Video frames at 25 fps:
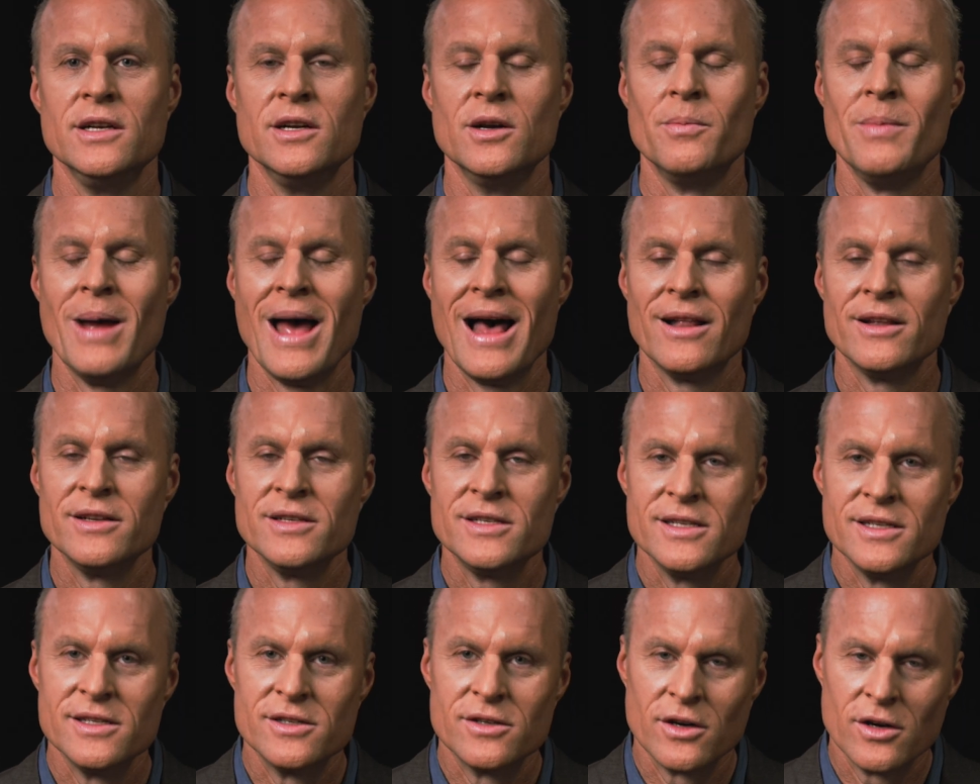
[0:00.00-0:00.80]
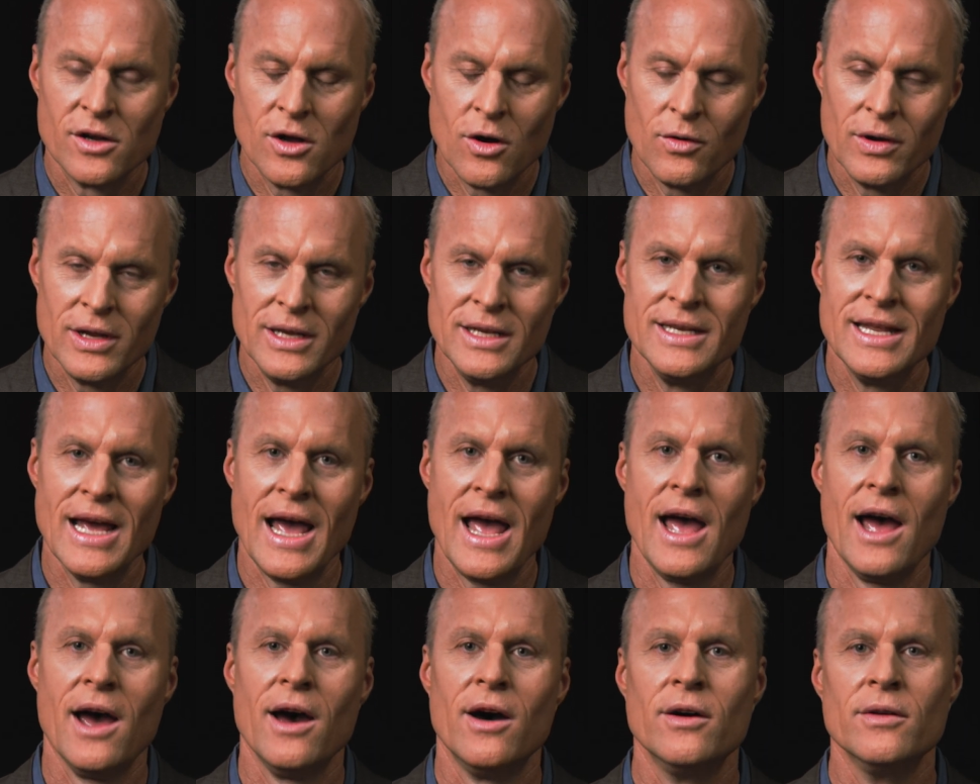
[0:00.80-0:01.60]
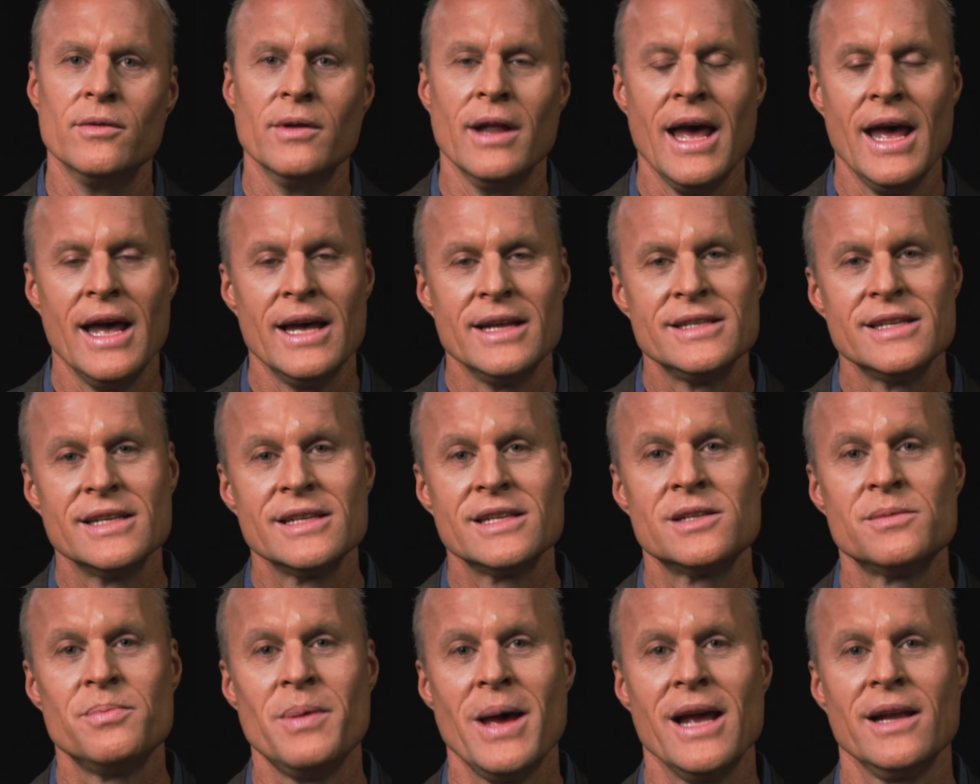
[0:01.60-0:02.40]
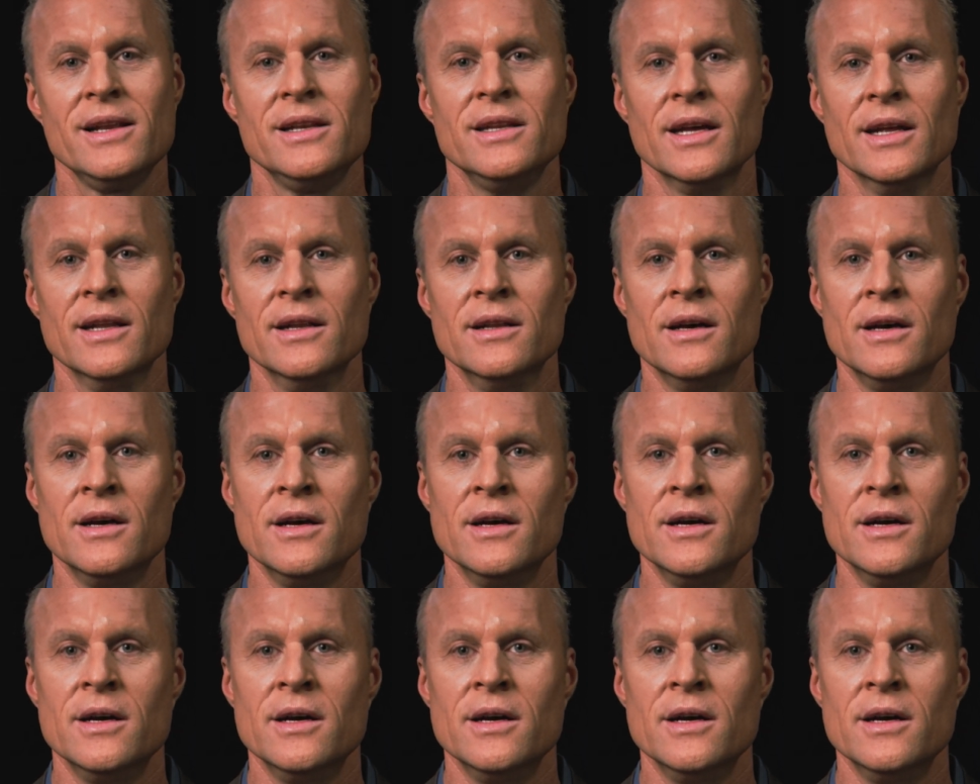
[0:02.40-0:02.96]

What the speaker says: your balances are going down, as expected.